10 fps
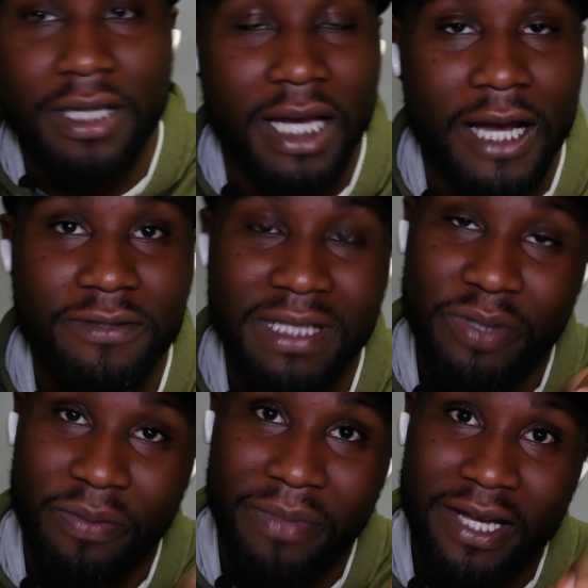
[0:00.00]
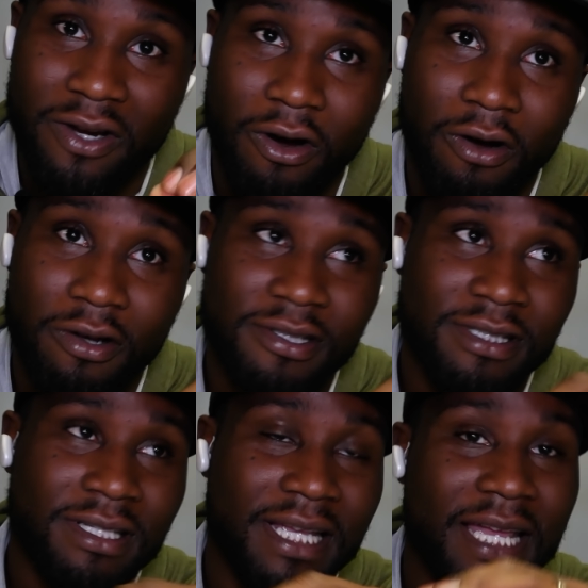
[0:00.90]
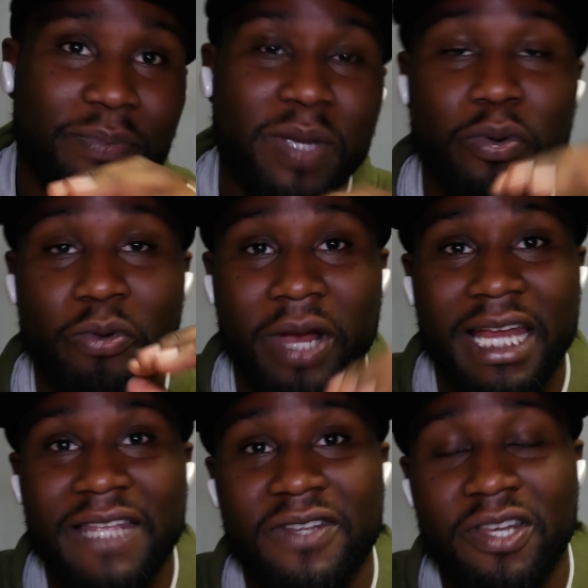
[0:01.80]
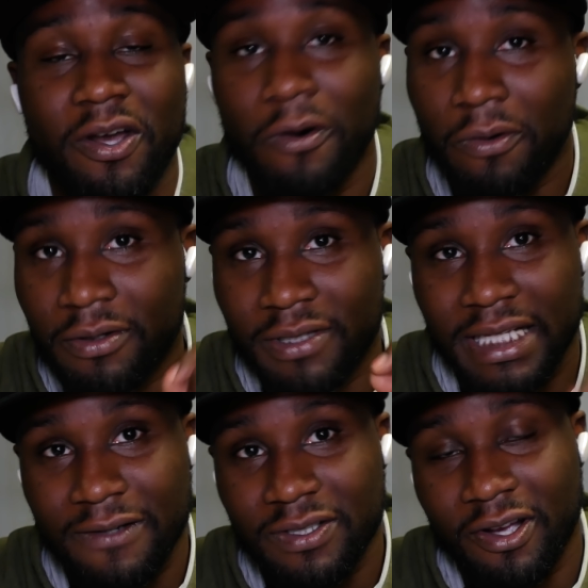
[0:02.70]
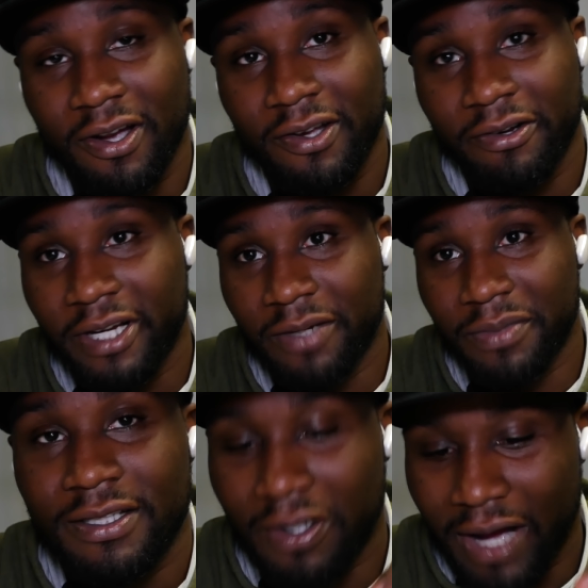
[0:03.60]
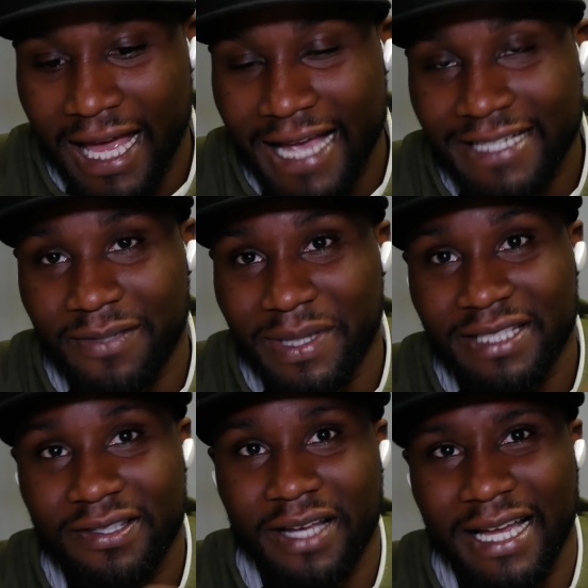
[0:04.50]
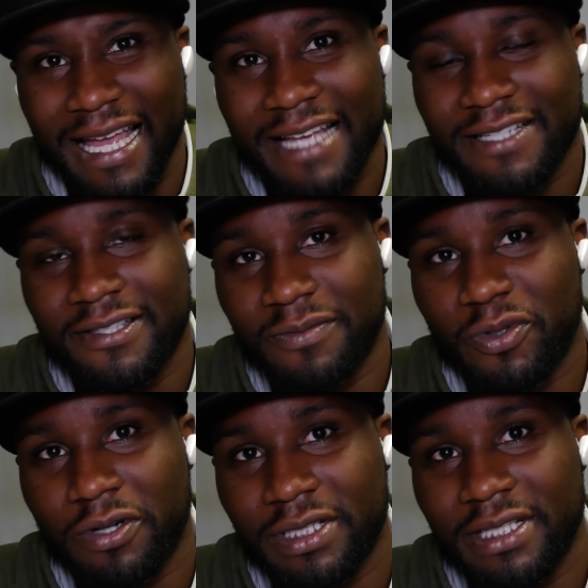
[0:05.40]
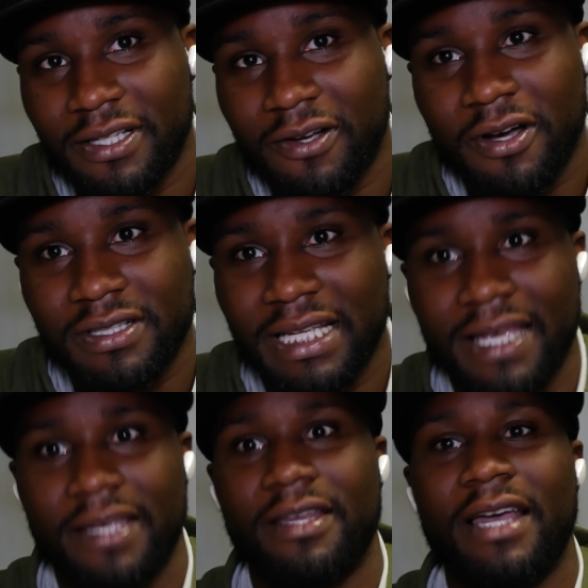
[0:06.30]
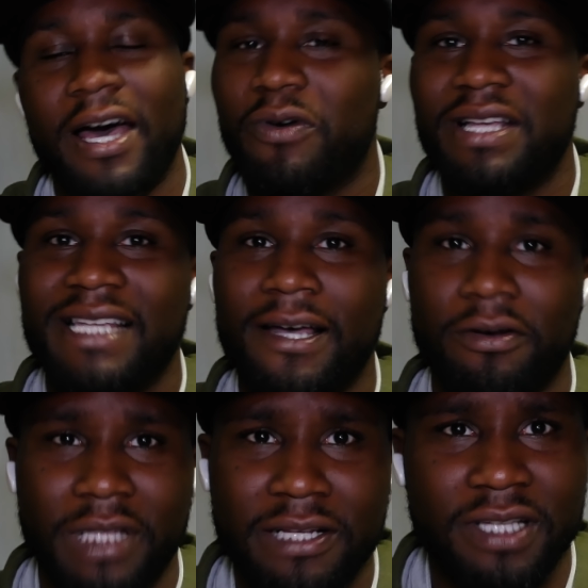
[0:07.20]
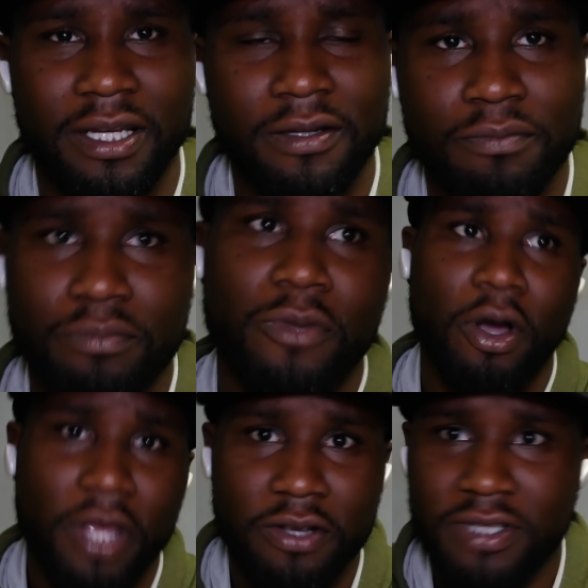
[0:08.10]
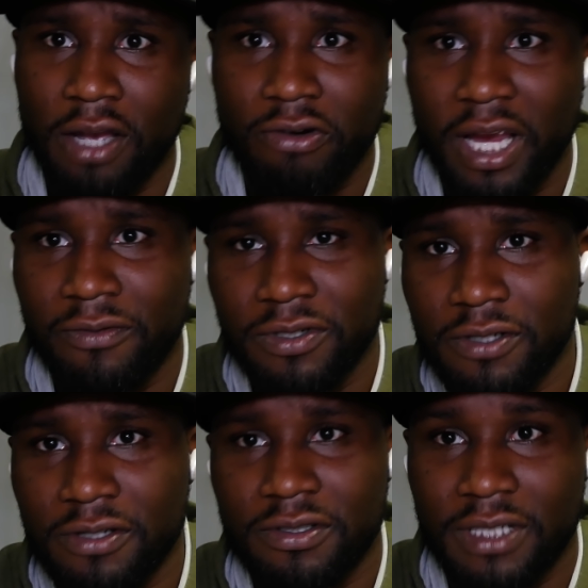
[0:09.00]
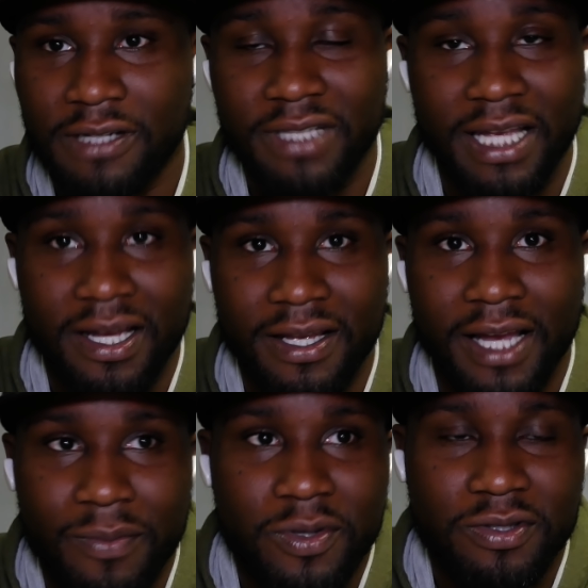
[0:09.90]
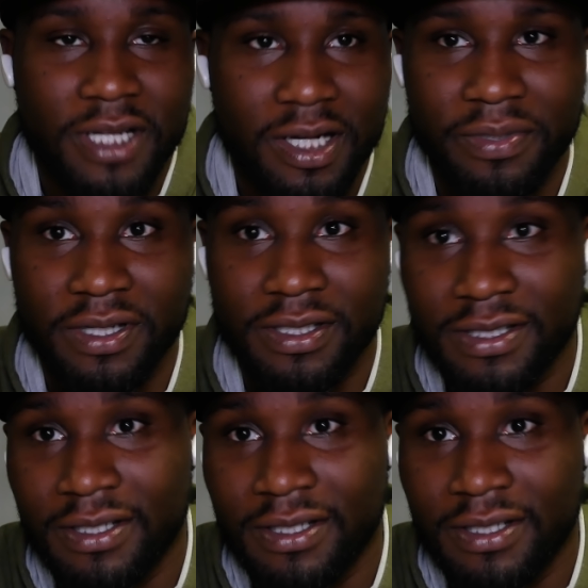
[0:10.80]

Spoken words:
I was able to make calls and people not even know that I was talking on earbuds. So I asked them towards the end of the call, I was like, hey, how do I sound? They'd say, oh yeah, you sound great. What you using? And I was like, I'm using earbuds.